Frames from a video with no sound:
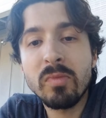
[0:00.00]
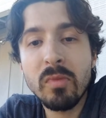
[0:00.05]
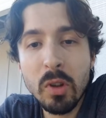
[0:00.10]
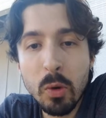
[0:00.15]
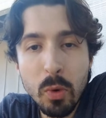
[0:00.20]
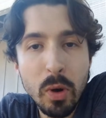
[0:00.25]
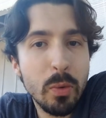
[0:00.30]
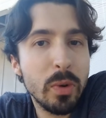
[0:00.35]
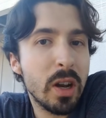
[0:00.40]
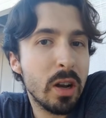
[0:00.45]

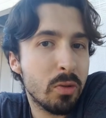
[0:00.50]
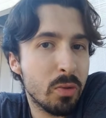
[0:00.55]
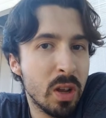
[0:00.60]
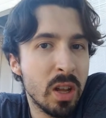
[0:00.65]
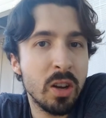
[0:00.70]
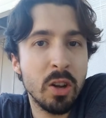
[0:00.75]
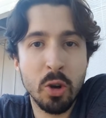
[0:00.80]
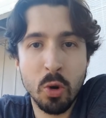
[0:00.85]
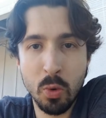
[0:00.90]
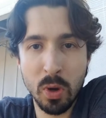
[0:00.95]
what would I
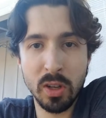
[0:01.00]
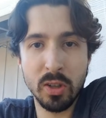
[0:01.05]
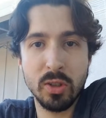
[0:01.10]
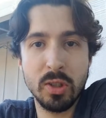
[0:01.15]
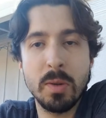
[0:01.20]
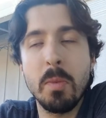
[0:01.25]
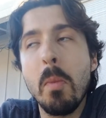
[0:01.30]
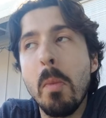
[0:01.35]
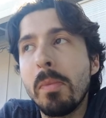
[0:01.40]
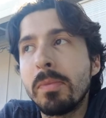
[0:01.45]
rate a
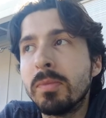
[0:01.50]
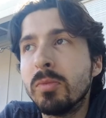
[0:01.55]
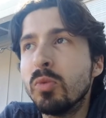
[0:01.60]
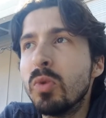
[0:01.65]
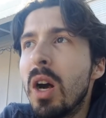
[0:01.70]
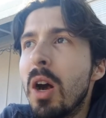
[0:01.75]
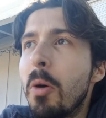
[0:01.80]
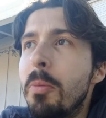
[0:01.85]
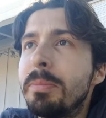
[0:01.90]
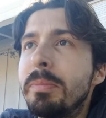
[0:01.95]
quince?
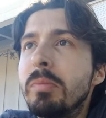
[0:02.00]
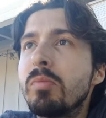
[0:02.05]
Well,